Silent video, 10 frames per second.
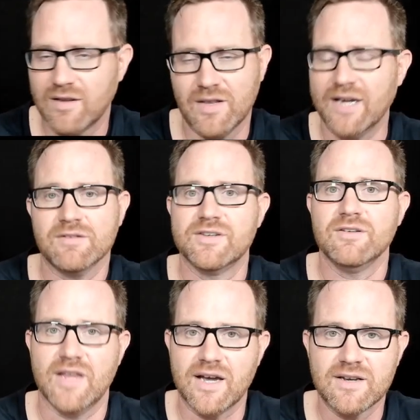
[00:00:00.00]
Well, I don't
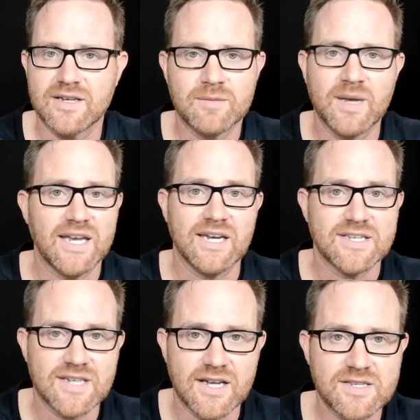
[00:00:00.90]
do that. It didn't make any
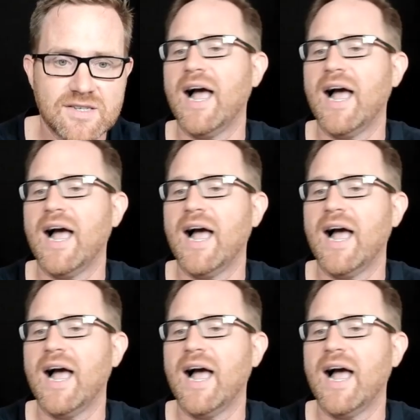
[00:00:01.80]
sense.